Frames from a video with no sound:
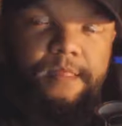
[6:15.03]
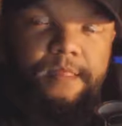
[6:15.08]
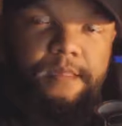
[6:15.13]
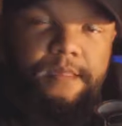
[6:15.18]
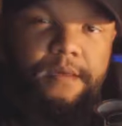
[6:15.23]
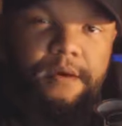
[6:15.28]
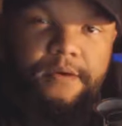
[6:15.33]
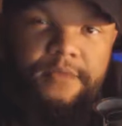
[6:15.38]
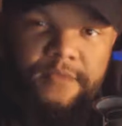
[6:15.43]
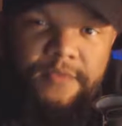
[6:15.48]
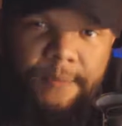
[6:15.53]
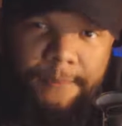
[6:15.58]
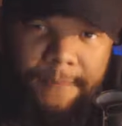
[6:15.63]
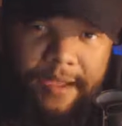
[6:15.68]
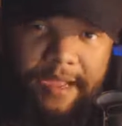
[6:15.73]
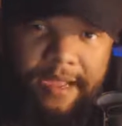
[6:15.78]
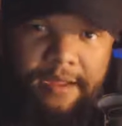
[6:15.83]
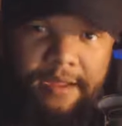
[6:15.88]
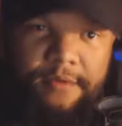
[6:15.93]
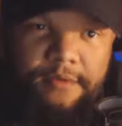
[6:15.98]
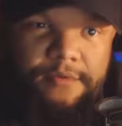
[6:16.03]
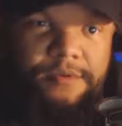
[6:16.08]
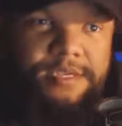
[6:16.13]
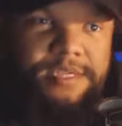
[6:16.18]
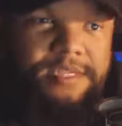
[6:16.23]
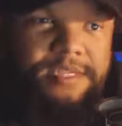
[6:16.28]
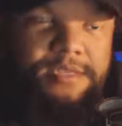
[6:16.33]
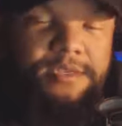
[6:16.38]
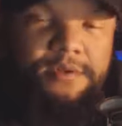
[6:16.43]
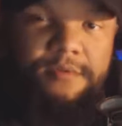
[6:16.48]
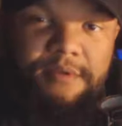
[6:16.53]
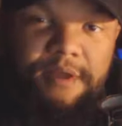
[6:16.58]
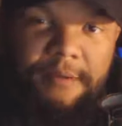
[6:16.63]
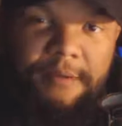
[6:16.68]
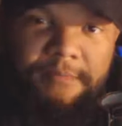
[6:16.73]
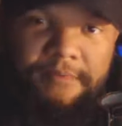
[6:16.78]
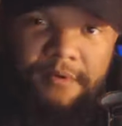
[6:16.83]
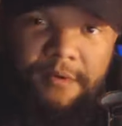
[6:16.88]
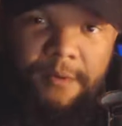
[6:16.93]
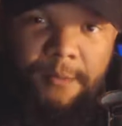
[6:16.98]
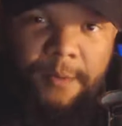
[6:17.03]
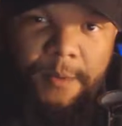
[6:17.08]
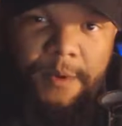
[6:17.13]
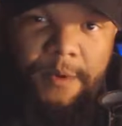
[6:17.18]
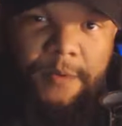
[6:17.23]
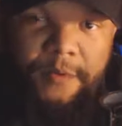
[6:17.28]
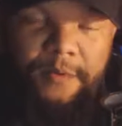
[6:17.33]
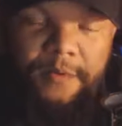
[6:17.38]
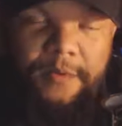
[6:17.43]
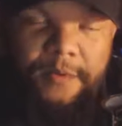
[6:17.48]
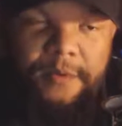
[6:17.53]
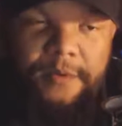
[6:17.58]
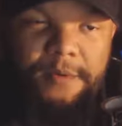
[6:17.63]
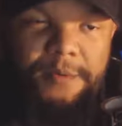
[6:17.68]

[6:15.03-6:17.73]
on the mic or just doing a promo